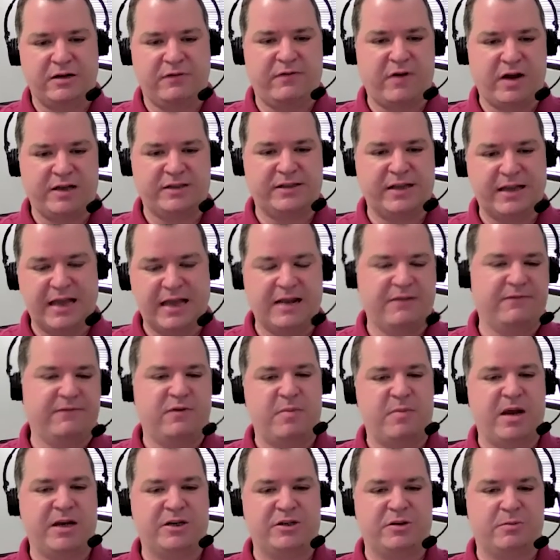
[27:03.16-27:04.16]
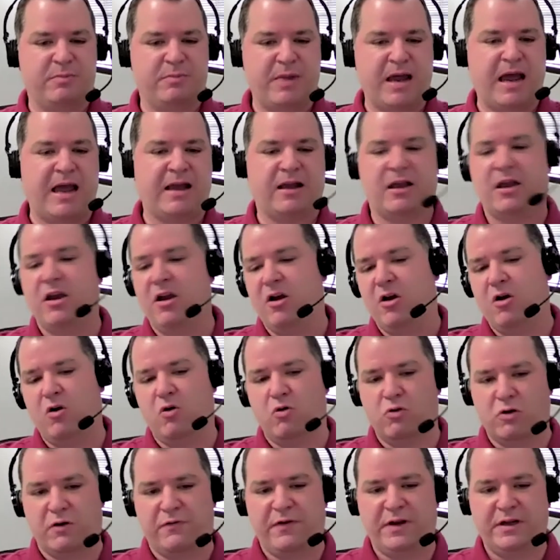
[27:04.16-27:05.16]
device to get information back,
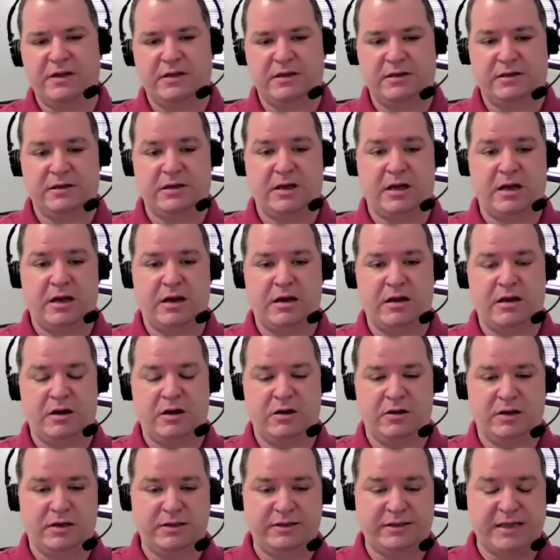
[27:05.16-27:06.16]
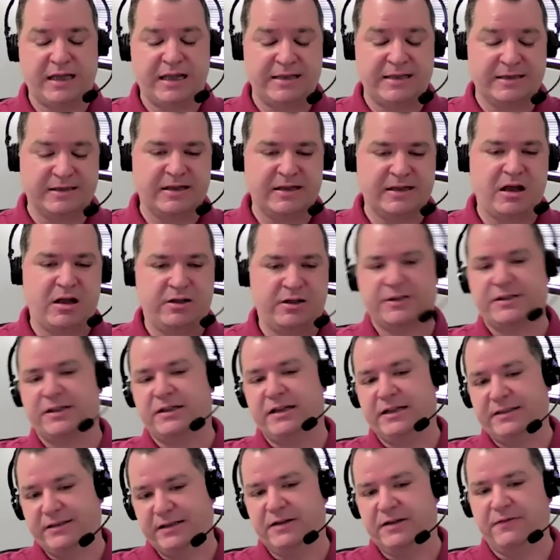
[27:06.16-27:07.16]
or if it sends
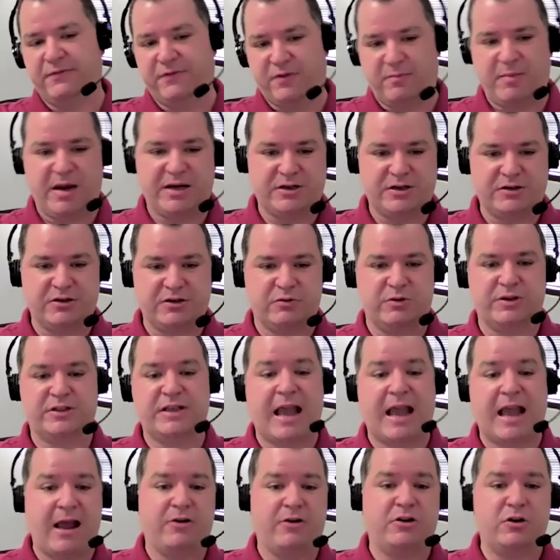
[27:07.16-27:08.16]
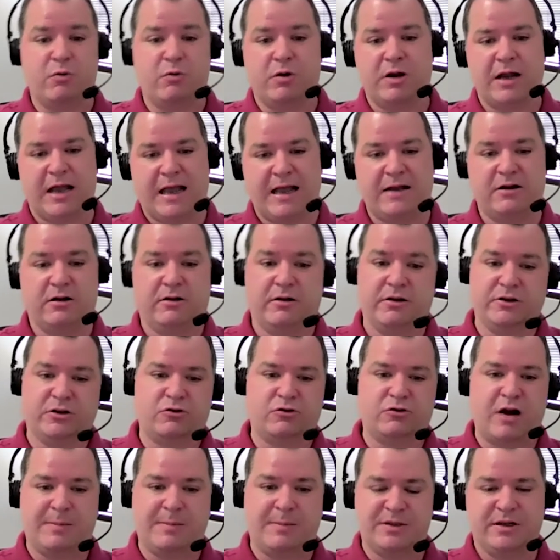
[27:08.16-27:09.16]
unsolicited information to us, how do you want to handle those
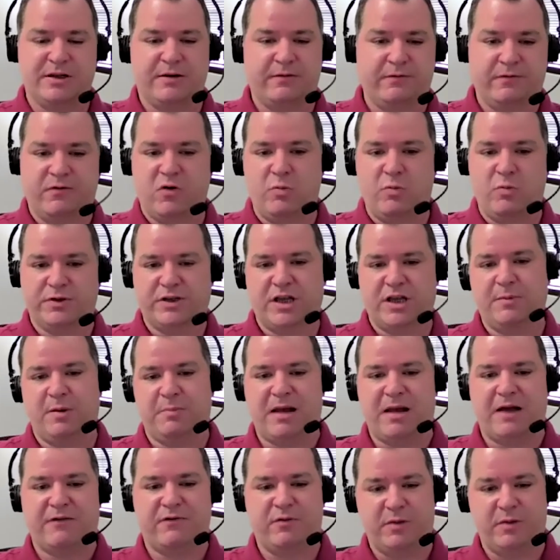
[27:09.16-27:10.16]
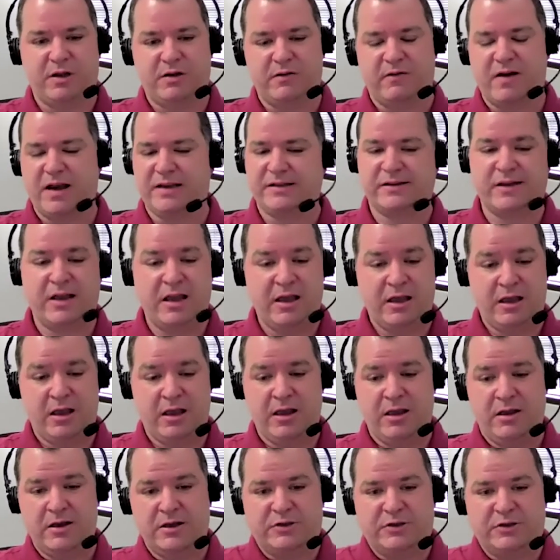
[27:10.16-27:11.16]
traps and informers coming back from the device?
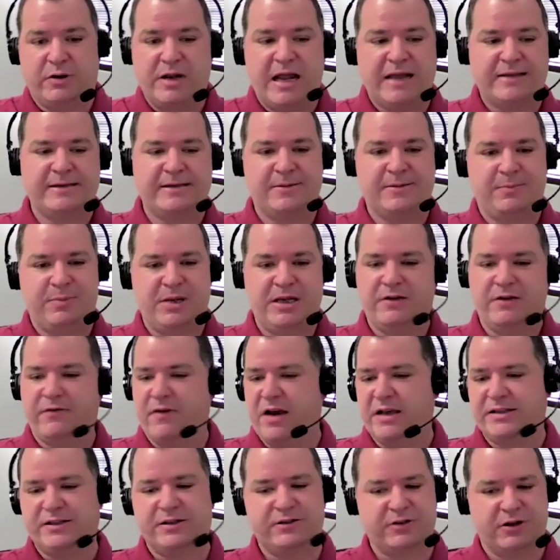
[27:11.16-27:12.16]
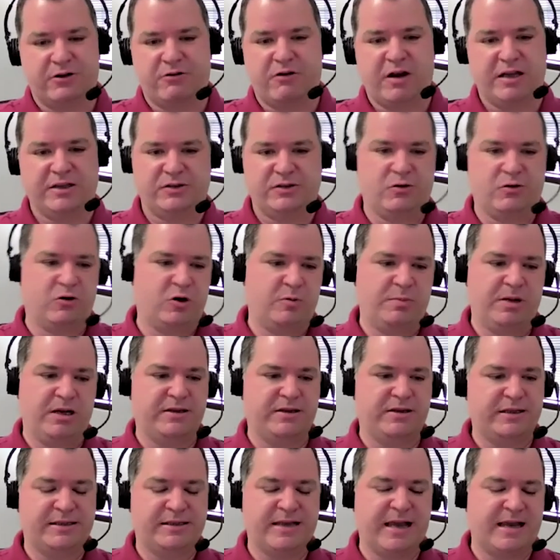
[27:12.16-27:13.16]
So an SNMP device is a great story
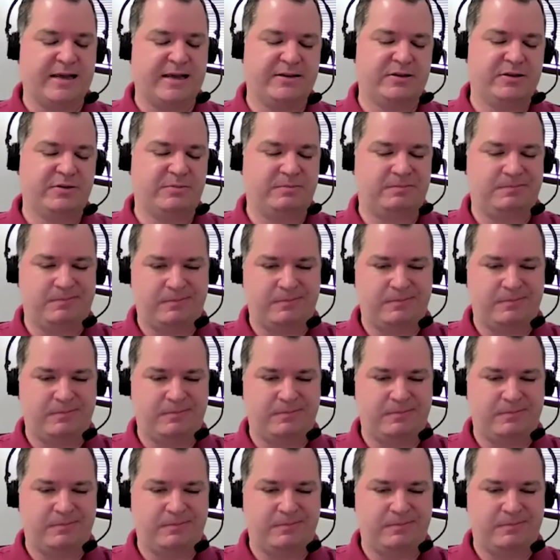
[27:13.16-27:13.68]
because it takes,